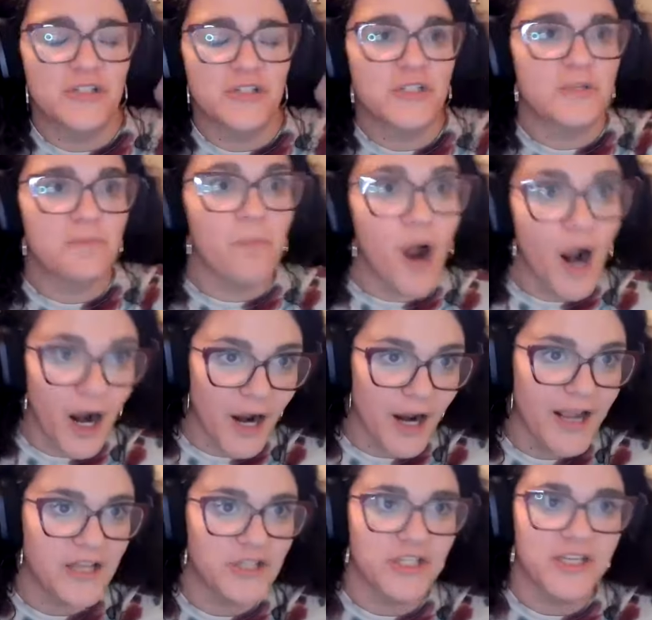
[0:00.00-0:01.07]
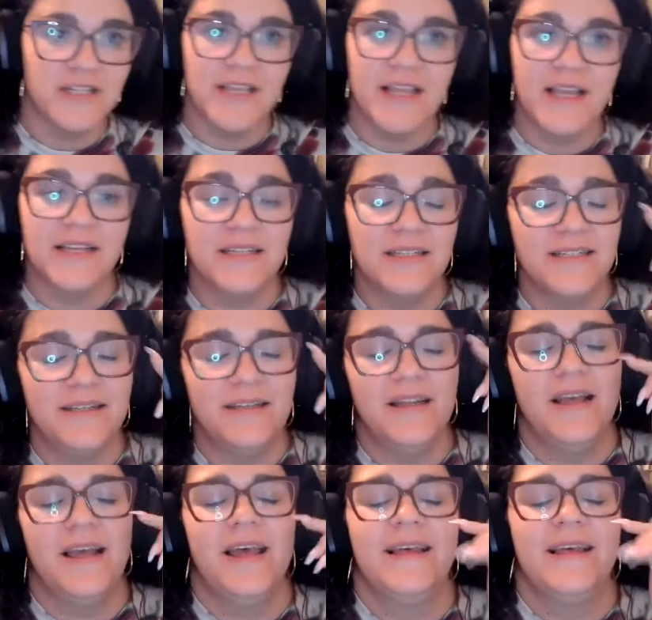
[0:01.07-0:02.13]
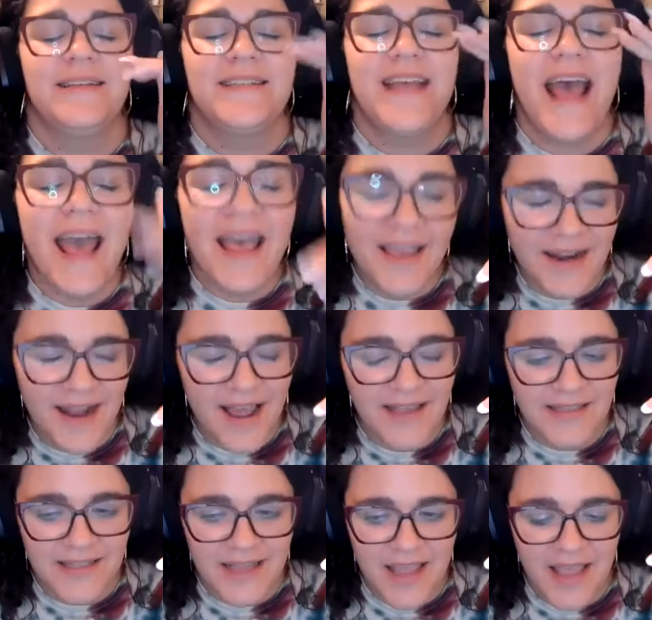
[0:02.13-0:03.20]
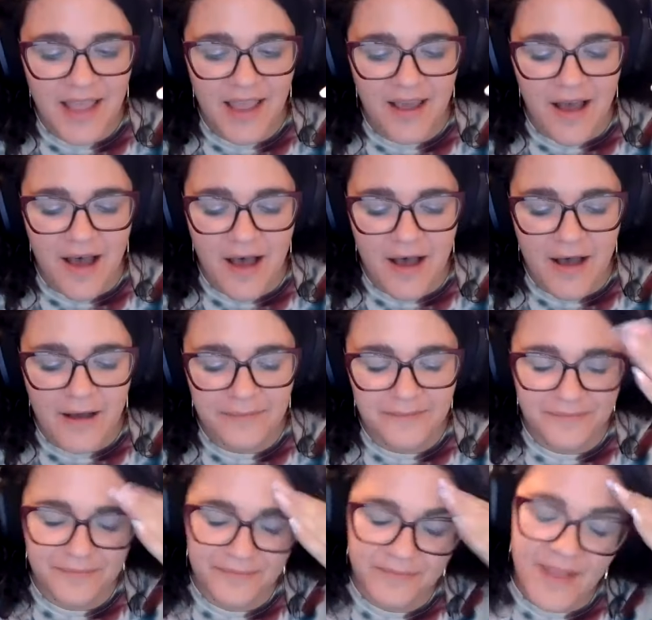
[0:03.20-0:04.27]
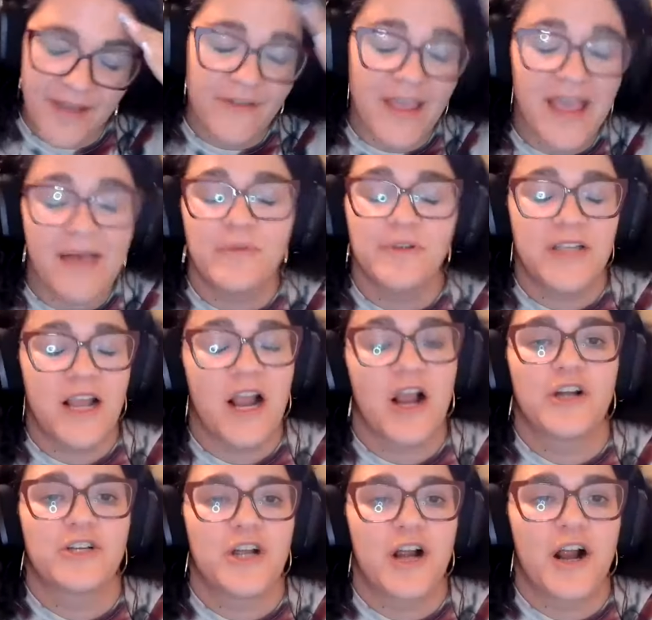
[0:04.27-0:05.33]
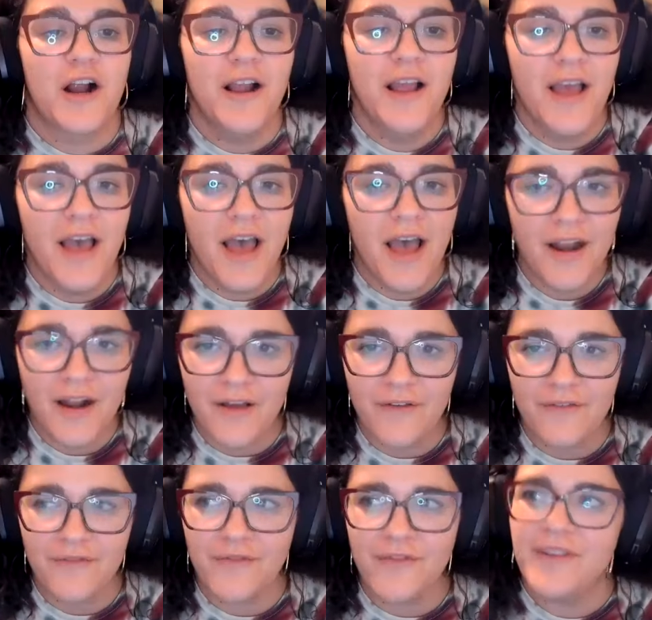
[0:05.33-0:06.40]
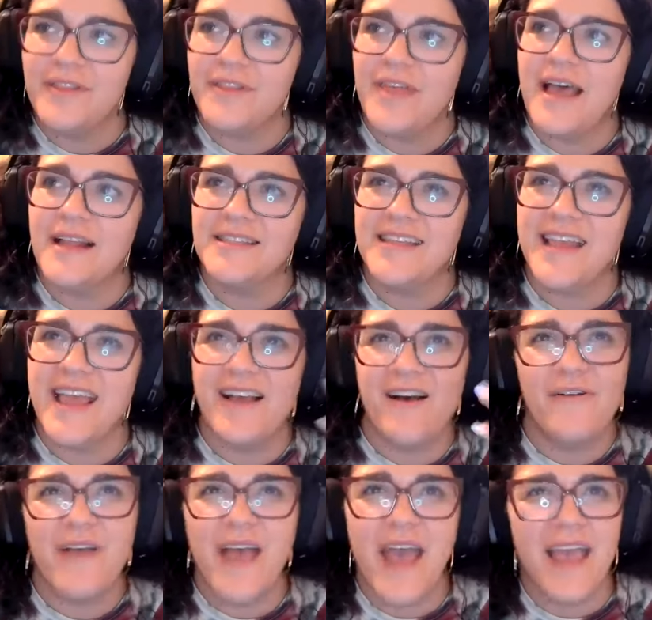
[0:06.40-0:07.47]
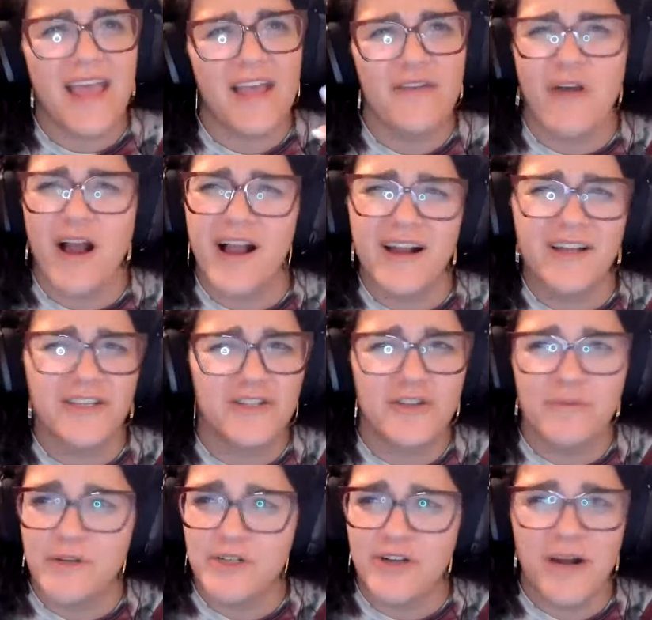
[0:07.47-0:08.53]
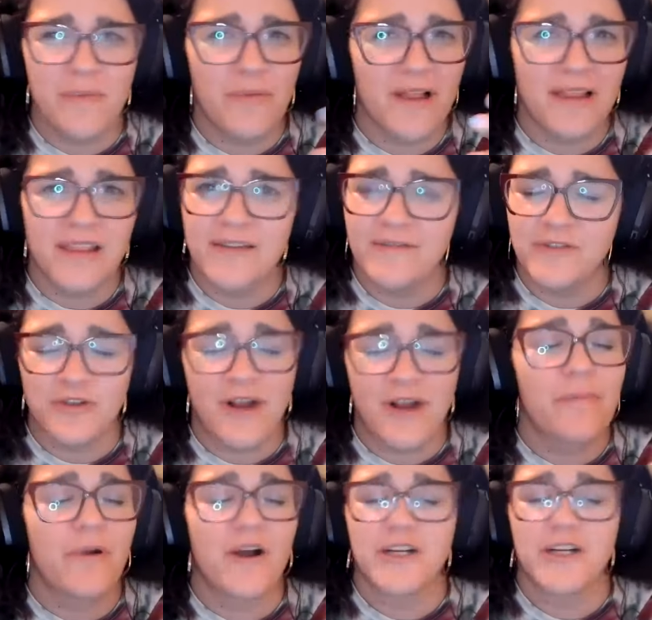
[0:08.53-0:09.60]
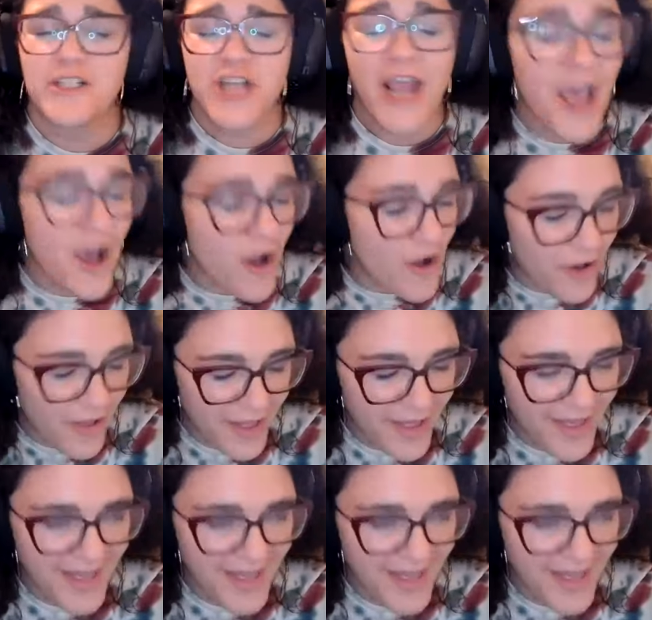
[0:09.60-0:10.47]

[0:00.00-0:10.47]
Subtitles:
smart, and she's antagonizing Nev Campbell's character enough that it's like, okay, yeah, you are kind of stupid trying to put Liev Schreiber in jail.